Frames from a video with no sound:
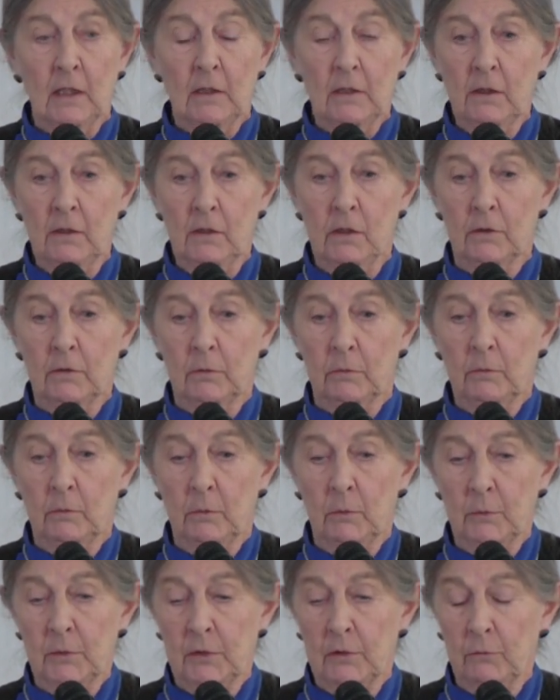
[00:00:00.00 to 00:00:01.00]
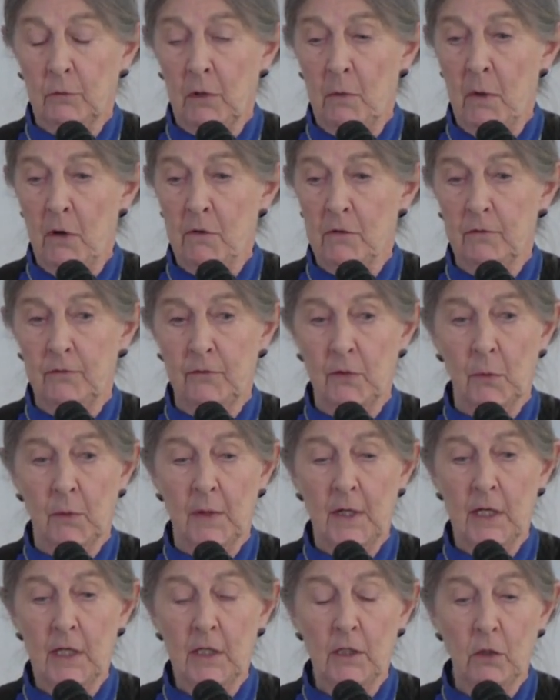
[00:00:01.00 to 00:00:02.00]
you know, with remote
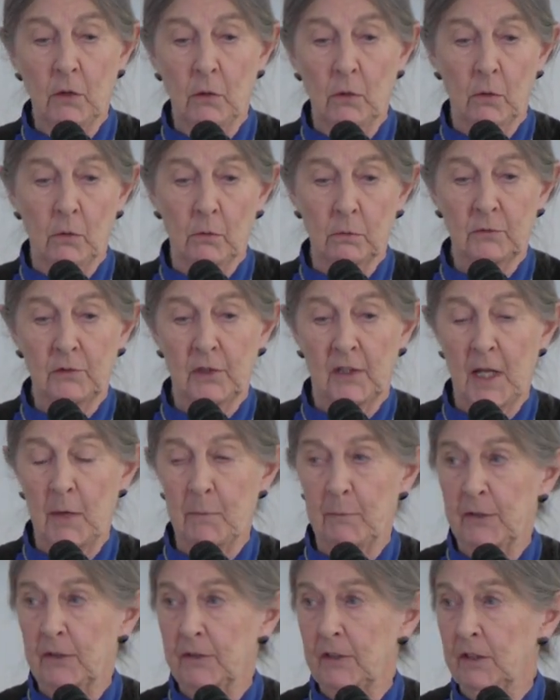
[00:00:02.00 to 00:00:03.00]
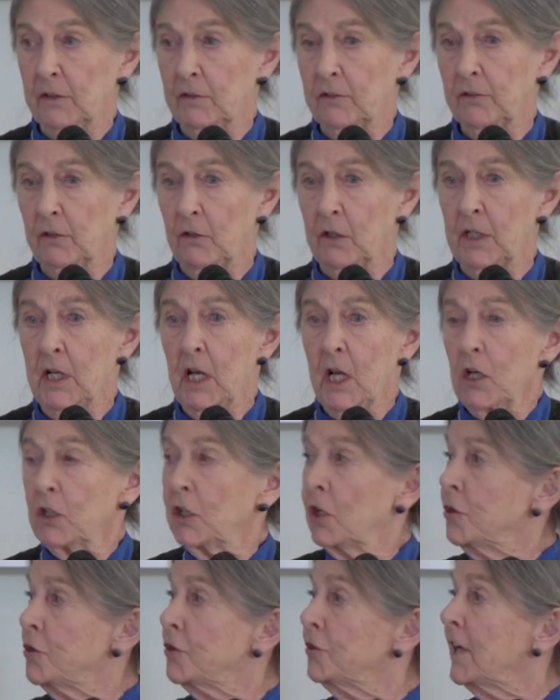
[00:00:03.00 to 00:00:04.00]
viewing or telepathy and so on,
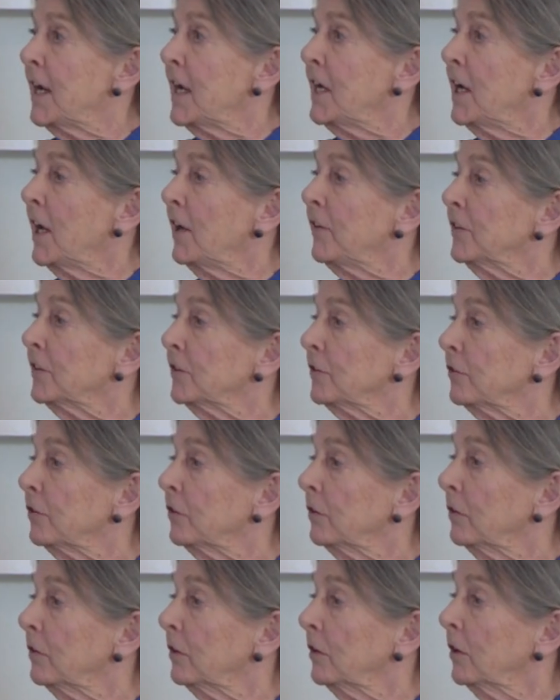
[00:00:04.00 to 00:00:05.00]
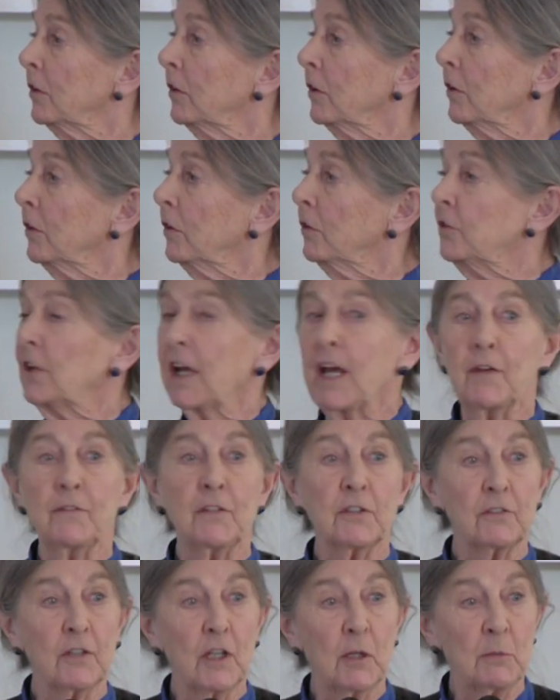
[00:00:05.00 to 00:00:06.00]
can train others to have
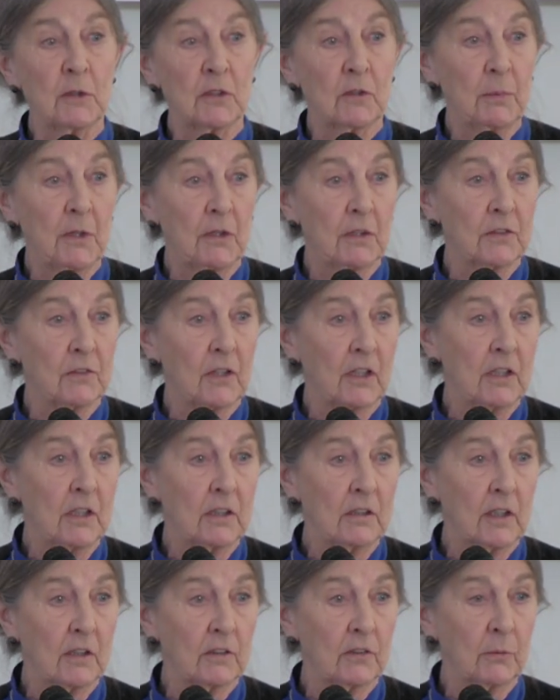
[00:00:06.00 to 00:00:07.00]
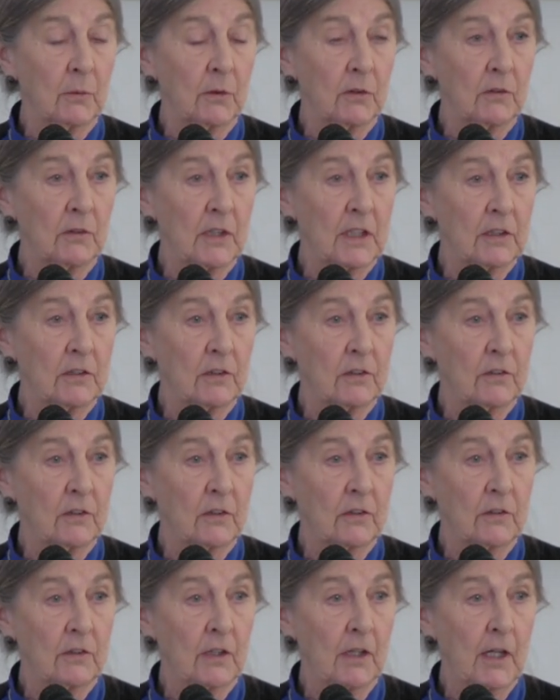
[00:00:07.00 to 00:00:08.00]
the same experience. I think that's what
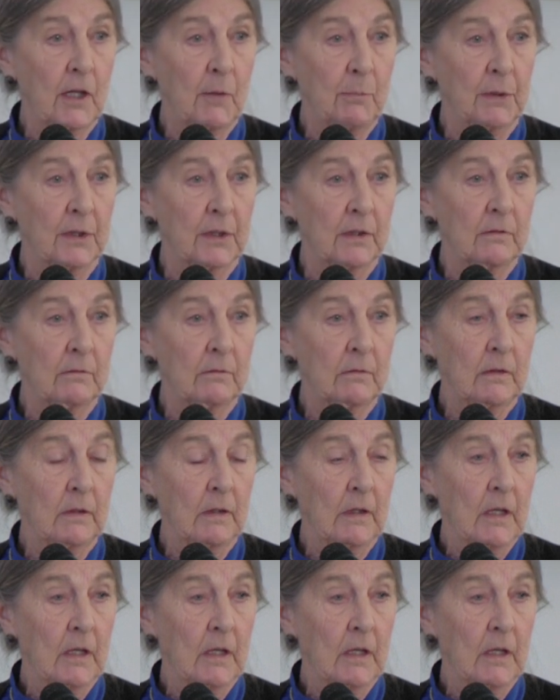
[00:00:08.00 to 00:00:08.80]
needs to happen.